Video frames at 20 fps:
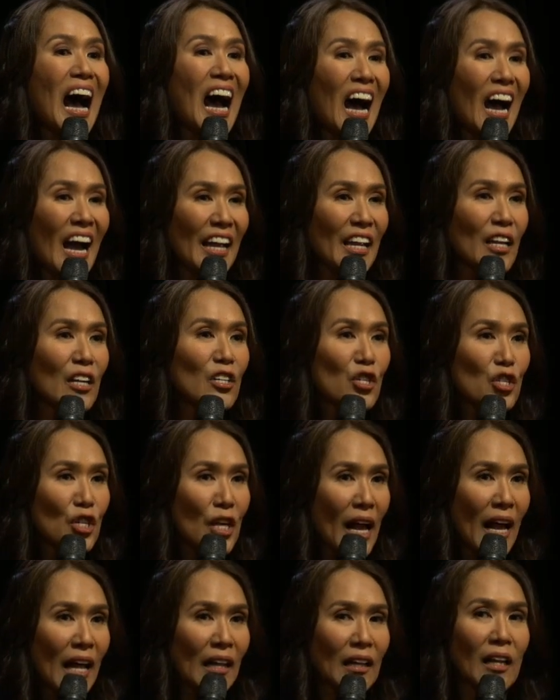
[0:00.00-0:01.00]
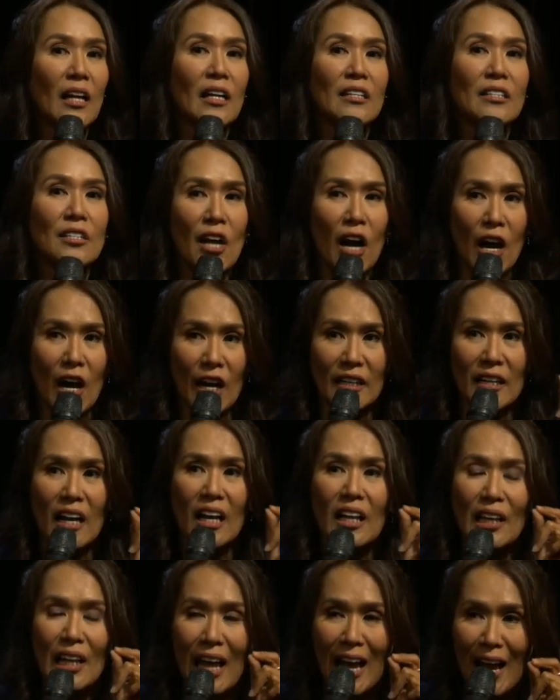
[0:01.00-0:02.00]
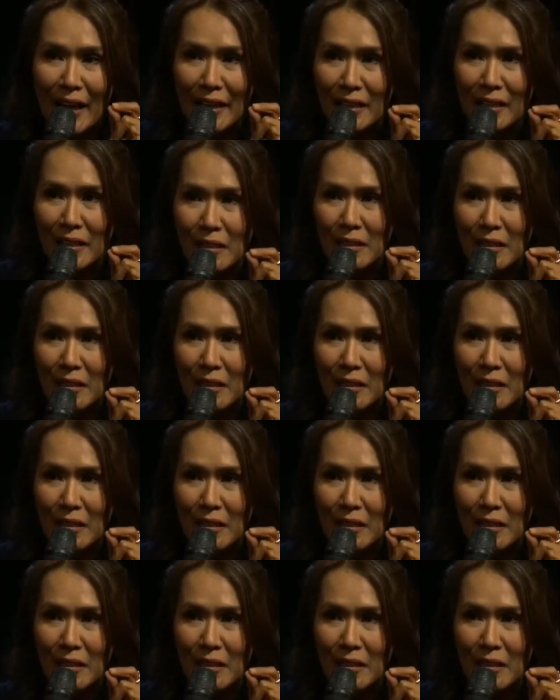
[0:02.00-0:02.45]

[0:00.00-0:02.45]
I shall not lack.